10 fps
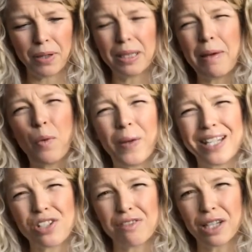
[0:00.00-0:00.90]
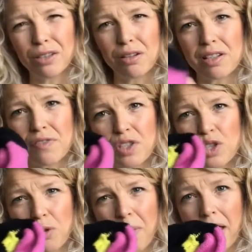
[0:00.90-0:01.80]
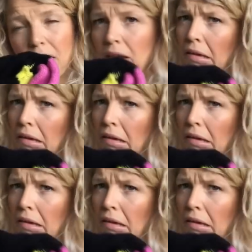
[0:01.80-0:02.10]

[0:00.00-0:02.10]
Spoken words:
a bit wintry colours for summer.